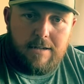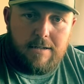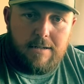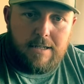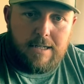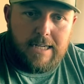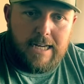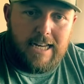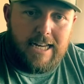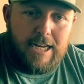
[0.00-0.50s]

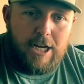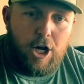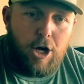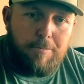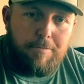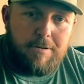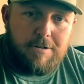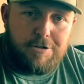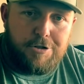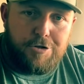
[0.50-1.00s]
getting up
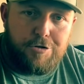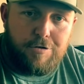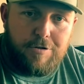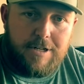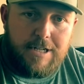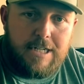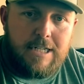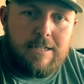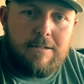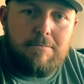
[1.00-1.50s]
in a
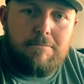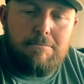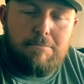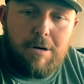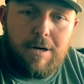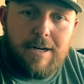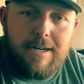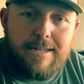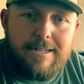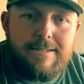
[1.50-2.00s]
tree,
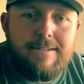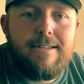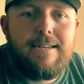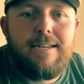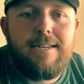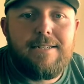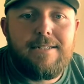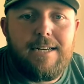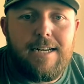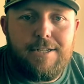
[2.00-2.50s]
but
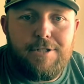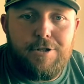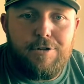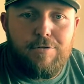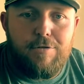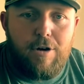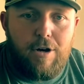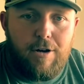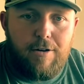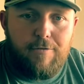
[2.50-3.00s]
I do
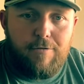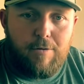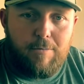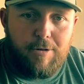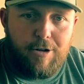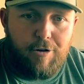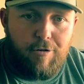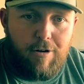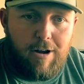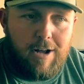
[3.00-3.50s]
hunt from the
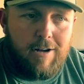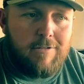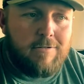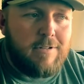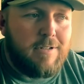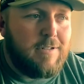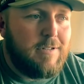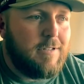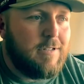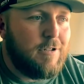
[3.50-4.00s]
ground.
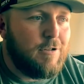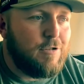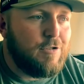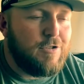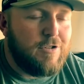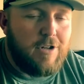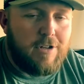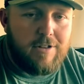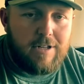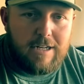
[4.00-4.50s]
There's
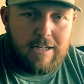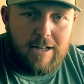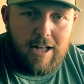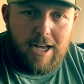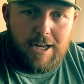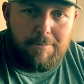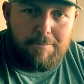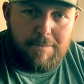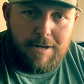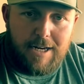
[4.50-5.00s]
nothing
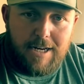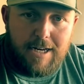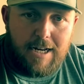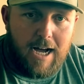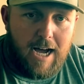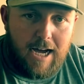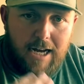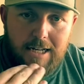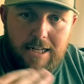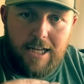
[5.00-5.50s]
like being
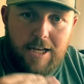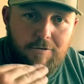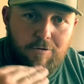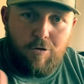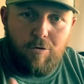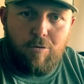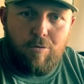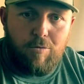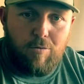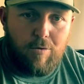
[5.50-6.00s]
eye
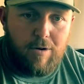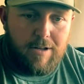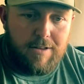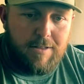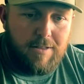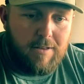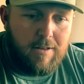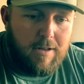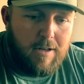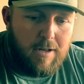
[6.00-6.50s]
level with
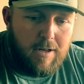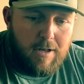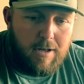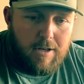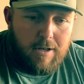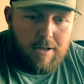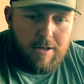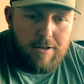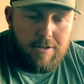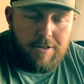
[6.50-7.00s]

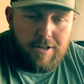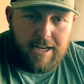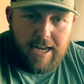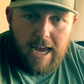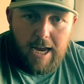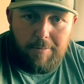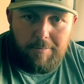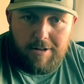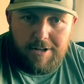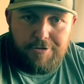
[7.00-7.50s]
the
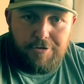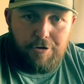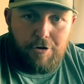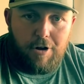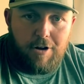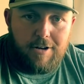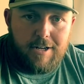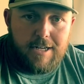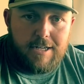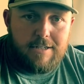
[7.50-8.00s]
game that you're
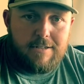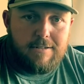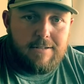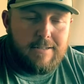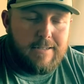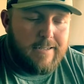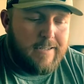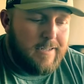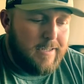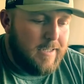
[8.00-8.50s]
hunting.
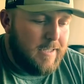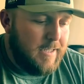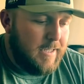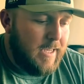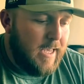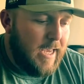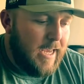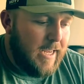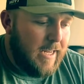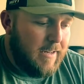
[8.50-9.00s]

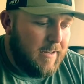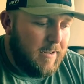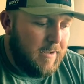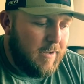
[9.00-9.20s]
And